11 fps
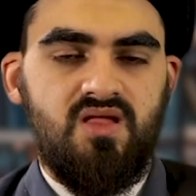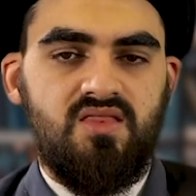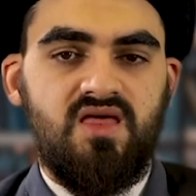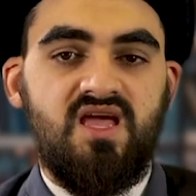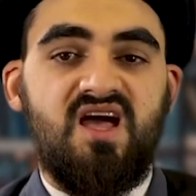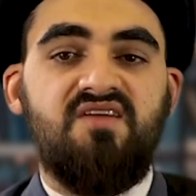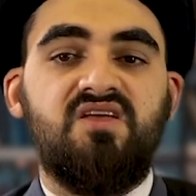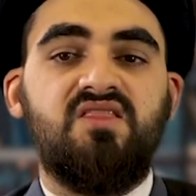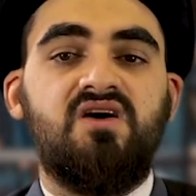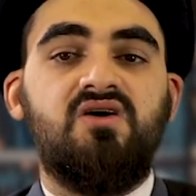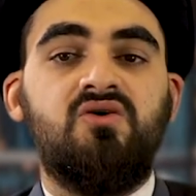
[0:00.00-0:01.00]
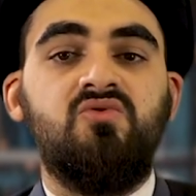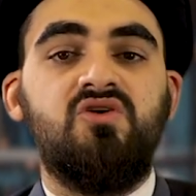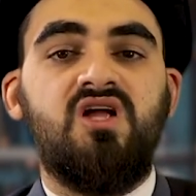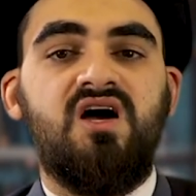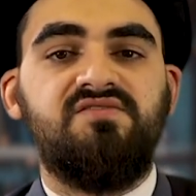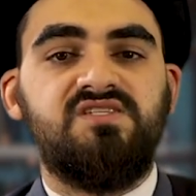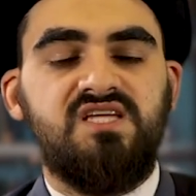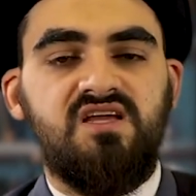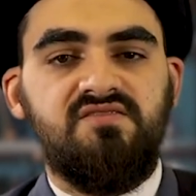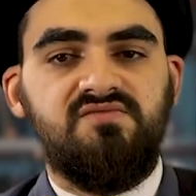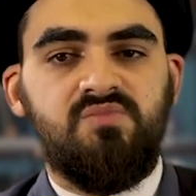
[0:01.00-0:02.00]
They are having their own life
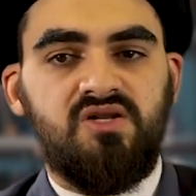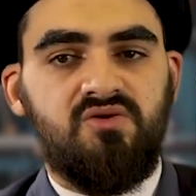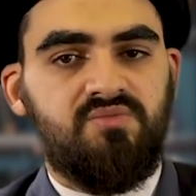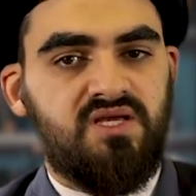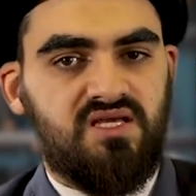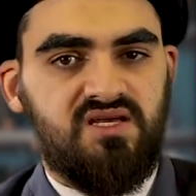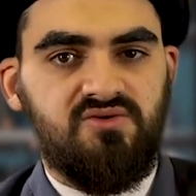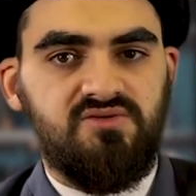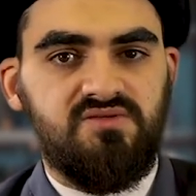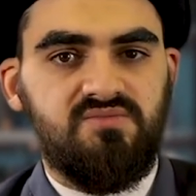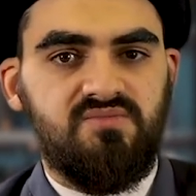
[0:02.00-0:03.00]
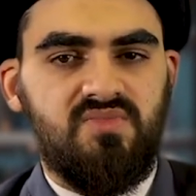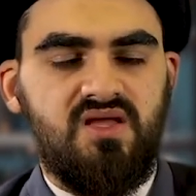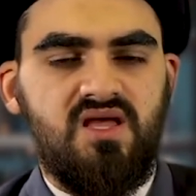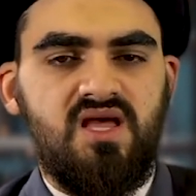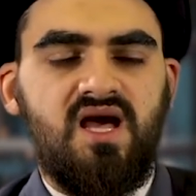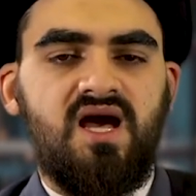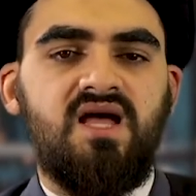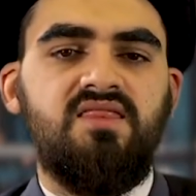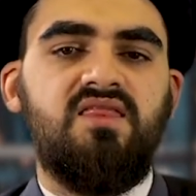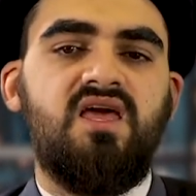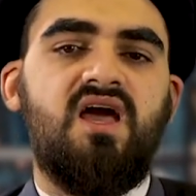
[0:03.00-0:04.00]
saved by not being killed.
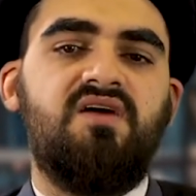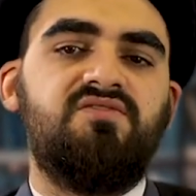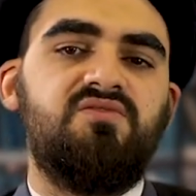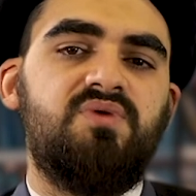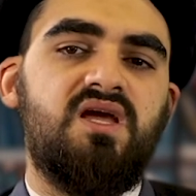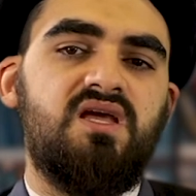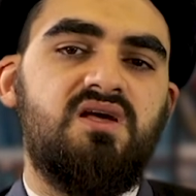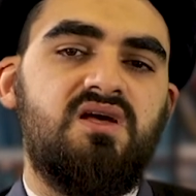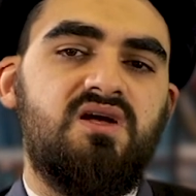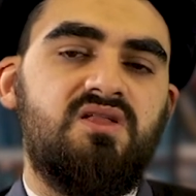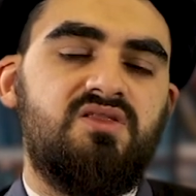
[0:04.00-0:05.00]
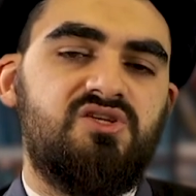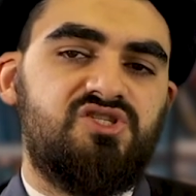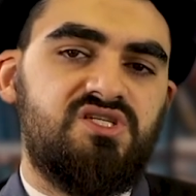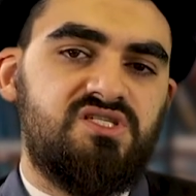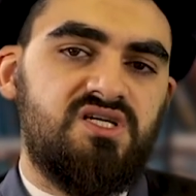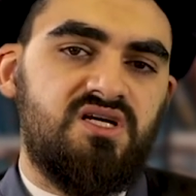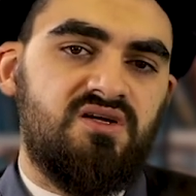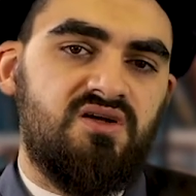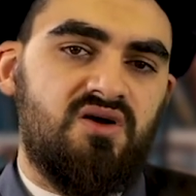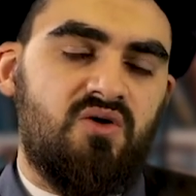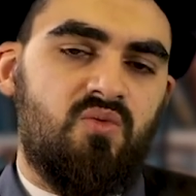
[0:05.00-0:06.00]
And they have to pay the jizya
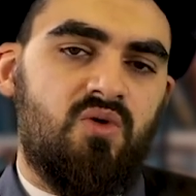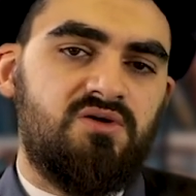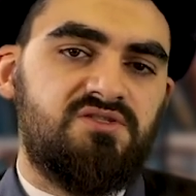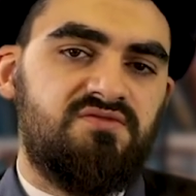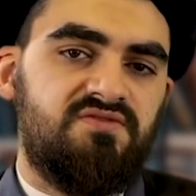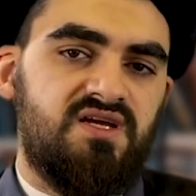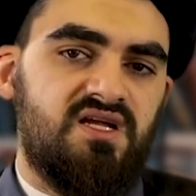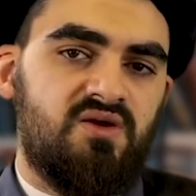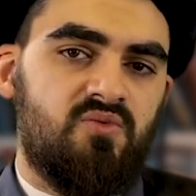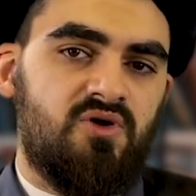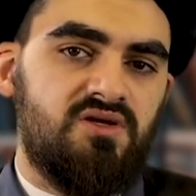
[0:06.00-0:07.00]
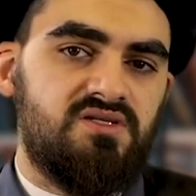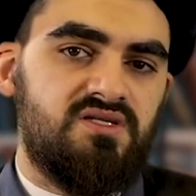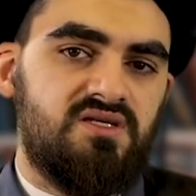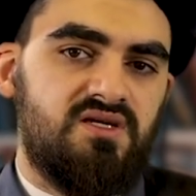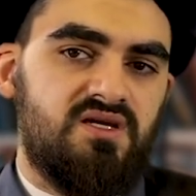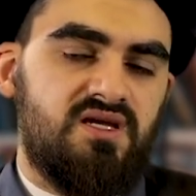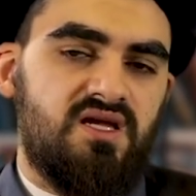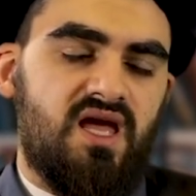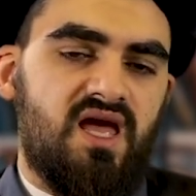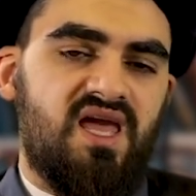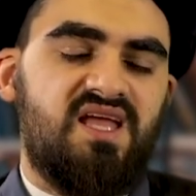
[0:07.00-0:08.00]
whilst feeling what?
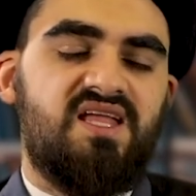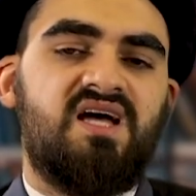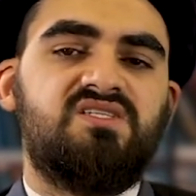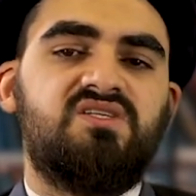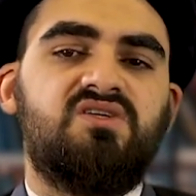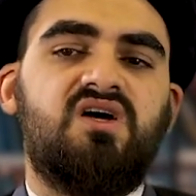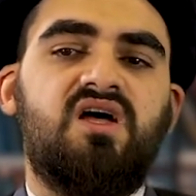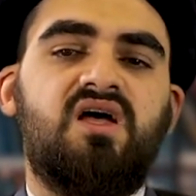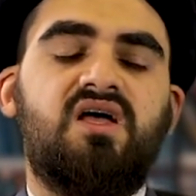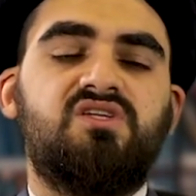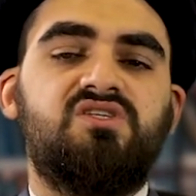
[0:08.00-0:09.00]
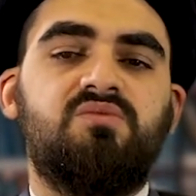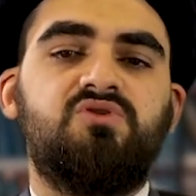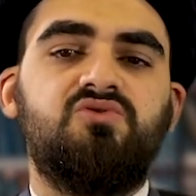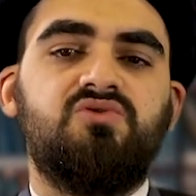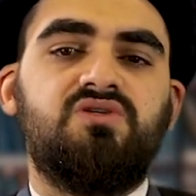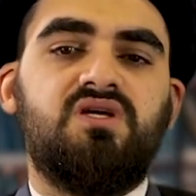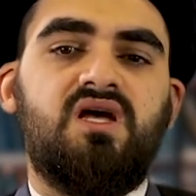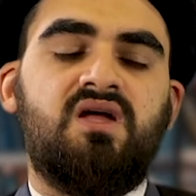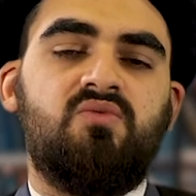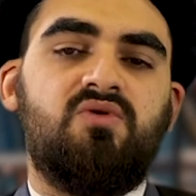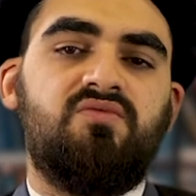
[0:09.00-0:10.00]
It as subdued
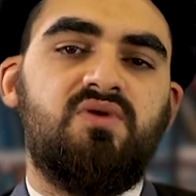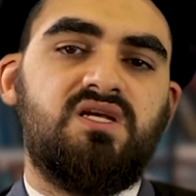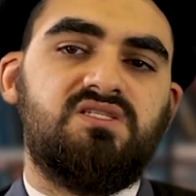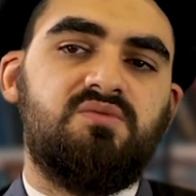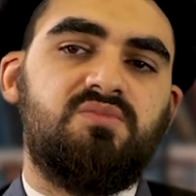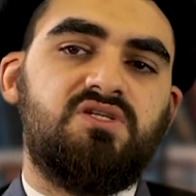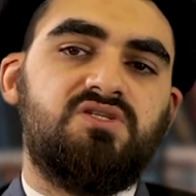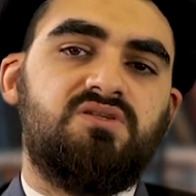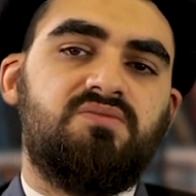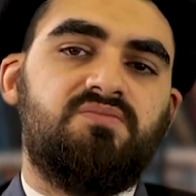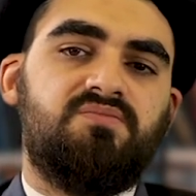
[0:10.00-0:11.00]
and with willing submission.